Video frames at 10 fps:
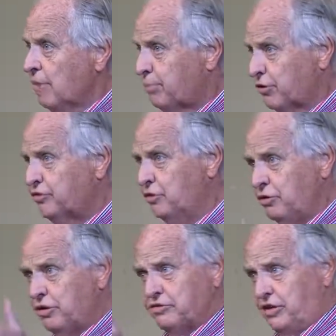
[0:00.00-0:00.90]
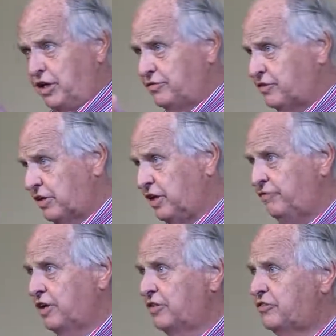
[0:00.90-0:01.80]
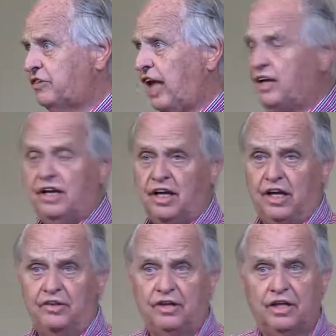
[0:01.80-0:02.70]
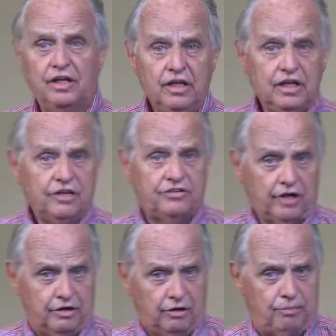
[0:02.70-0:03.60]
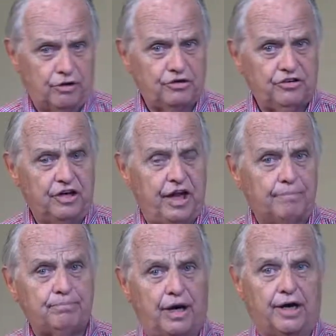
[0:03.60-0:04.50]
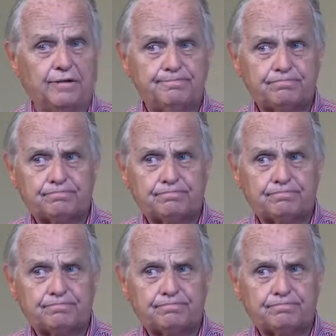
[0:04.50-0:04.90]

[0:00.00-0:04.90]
a person who'd achieved significant standing in the Persian Empire,